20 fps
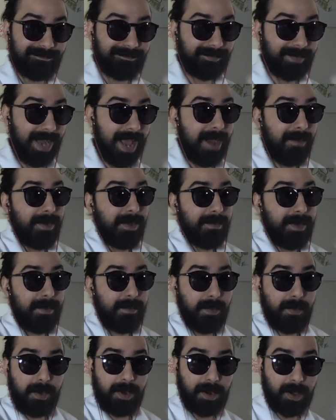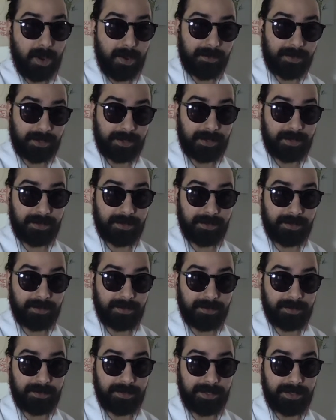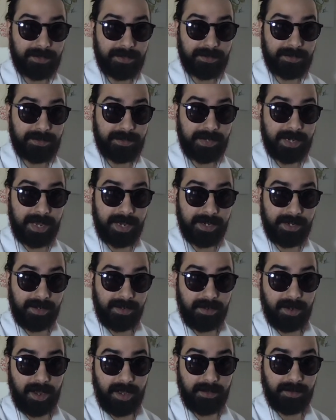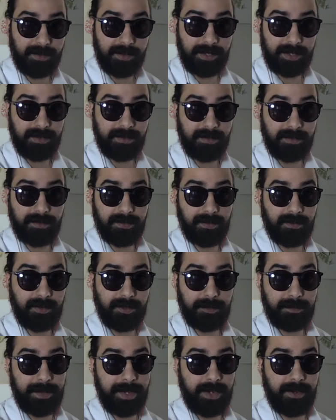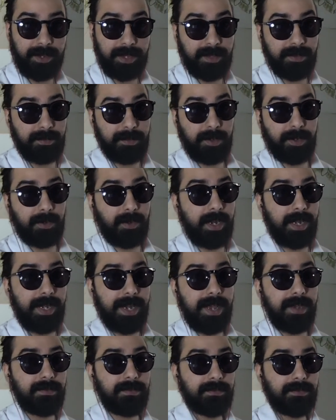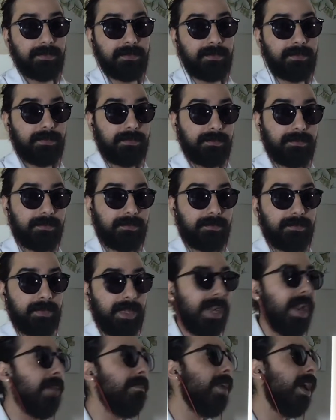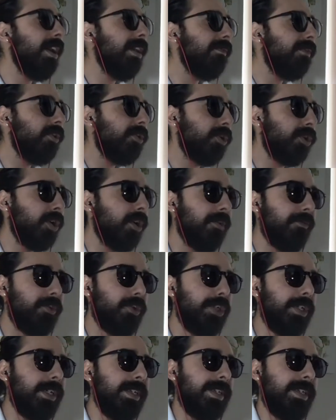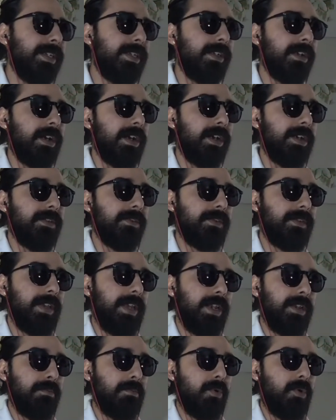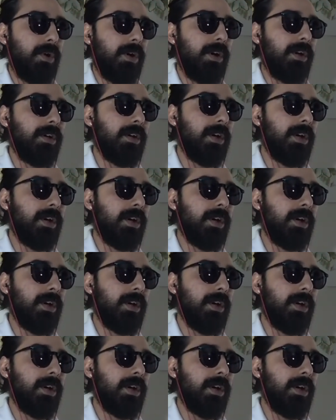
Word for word: how many people want to overturn Citizens United other than Ruth Bader Ginsburg right now? And I'm not even sure if she does anymore.